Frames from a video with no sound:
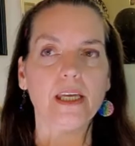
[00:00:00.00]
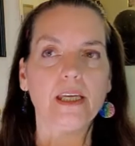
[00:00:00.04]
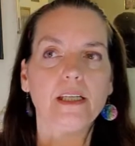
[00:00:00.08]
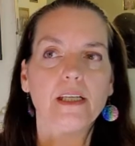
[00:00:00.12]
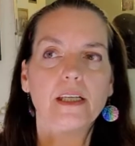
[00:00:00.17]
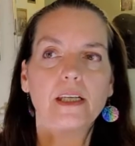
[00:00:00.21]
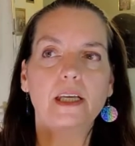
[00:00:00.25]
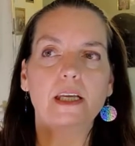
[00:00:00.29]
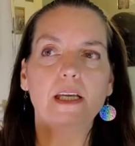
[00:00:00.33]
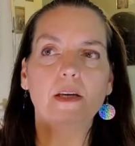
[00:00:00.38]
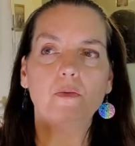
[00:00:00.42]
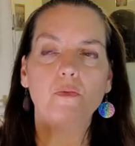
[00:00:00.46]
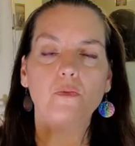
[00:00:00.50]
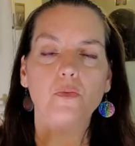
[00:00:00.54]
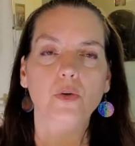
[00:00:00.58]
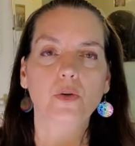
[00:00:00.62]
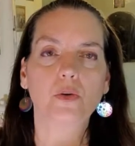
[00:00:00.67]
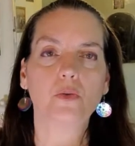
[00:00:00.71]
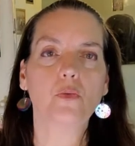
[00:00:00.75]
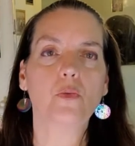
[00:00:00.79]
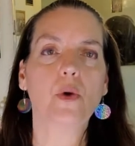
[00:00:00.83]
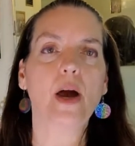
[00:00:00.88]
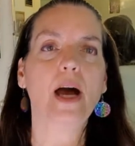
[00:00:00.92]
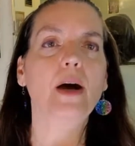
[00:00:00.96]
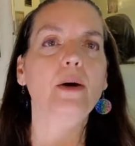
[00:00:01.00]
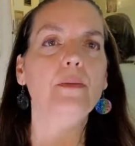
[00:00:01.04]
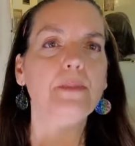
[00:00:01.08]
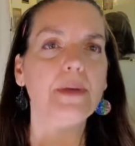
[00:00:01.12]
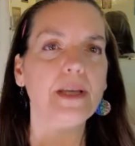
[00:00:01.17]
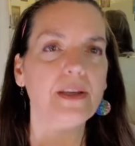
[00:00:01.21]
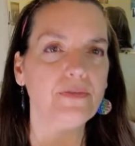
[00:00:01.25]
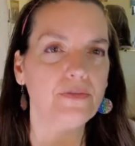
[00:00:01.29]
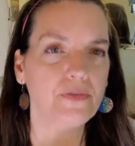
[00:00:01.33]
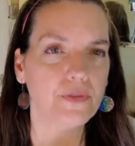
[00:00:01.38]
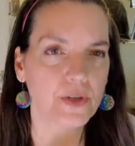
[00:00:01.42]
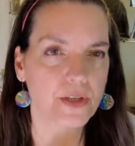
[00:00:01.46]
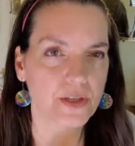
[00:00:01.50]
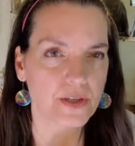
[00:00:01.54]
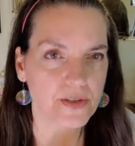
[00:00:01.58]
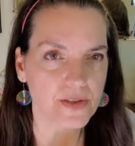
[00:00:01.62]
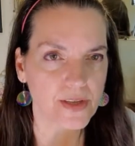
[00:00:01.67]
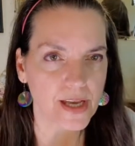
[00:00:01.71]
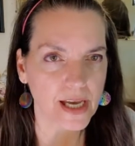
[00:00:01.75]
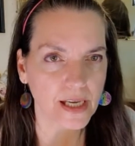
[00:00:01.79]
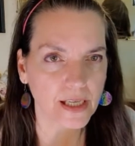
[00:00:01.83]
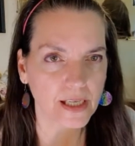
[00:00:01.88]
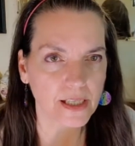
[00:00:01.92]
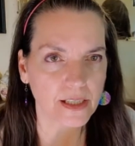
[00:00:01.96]
It, it will wow me for a
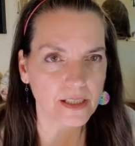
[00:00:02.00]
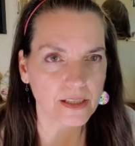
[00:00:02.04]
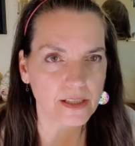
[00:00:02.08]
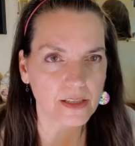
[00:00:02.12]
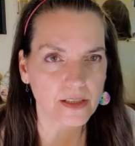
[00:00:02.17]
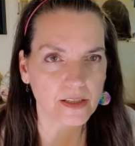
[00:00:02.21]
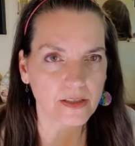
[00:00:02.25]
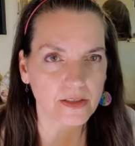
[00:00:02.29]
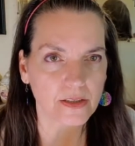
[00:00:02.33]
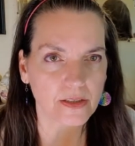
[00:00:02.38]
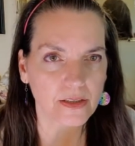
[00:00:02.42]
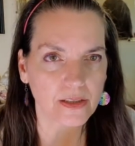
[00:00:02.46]
second,